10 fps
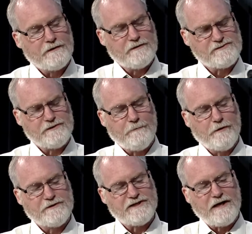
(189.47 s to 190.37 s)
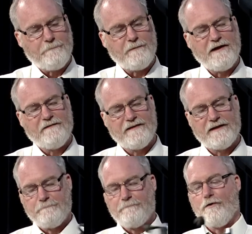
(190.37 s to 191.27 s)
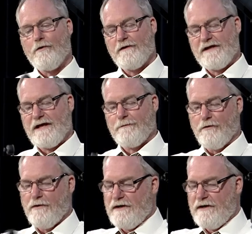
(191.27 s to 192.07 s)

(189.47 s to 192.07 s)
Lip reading: So you push up and then pull the cable.